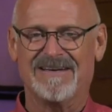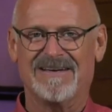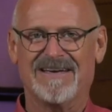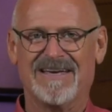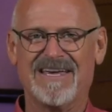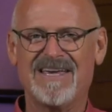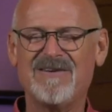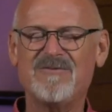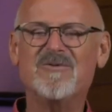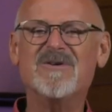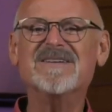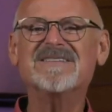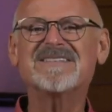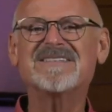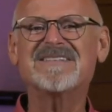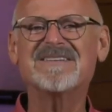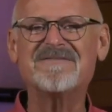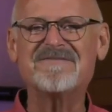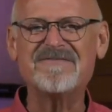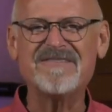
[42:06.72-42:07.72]
He
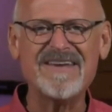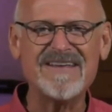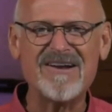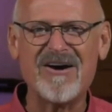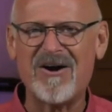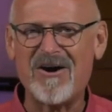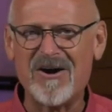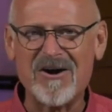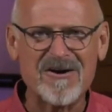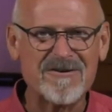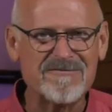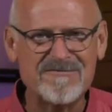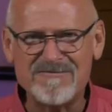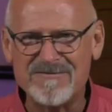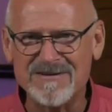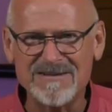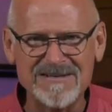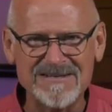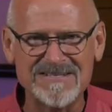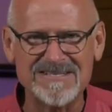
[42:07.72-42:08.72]
wants to defeat our
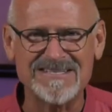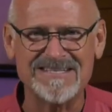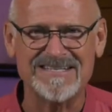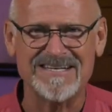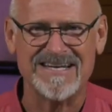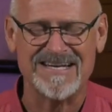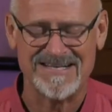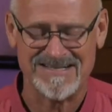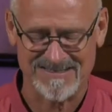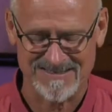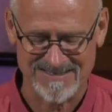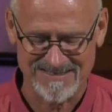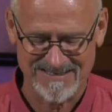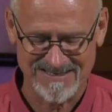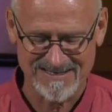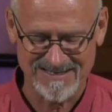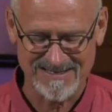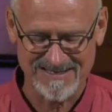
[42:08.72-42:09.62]
Philistines.